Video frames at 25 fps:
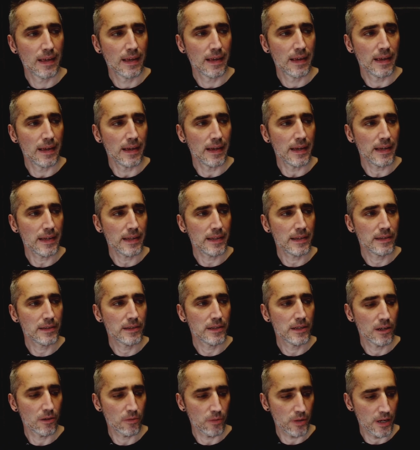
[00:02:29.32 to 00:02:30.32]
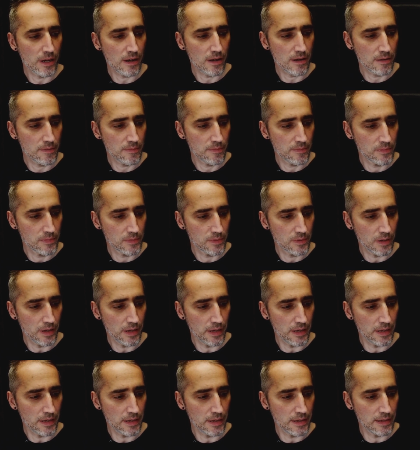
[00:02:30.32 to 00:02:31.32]
And here we are,
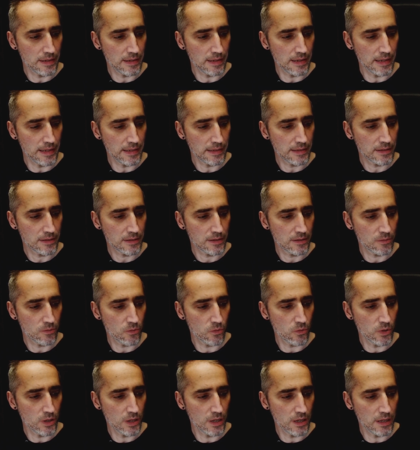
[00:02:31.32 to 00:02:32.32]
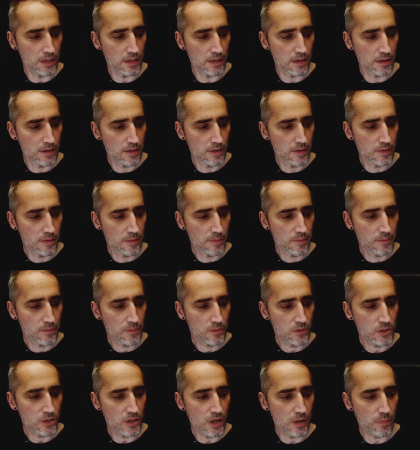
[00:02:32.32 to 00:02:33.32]
and let's really
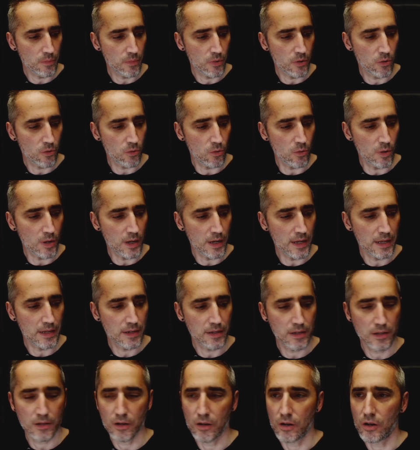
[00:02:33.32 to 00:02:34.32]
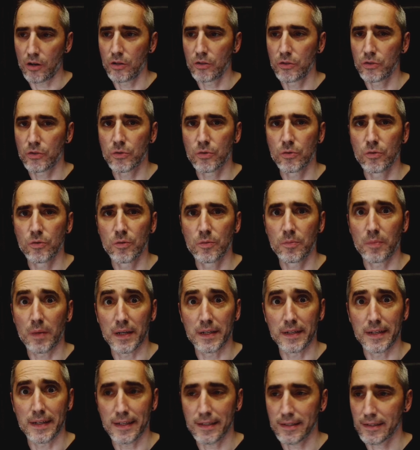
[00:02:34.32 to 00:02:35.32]
jump right onto my
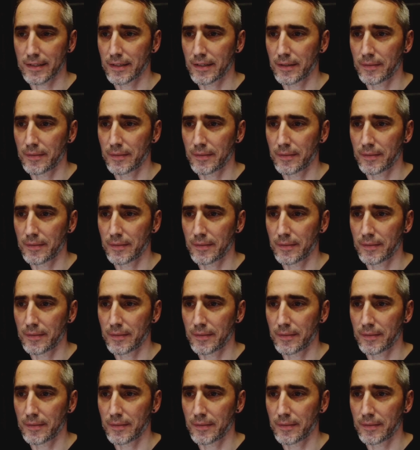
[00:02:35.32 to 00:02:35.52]
desk.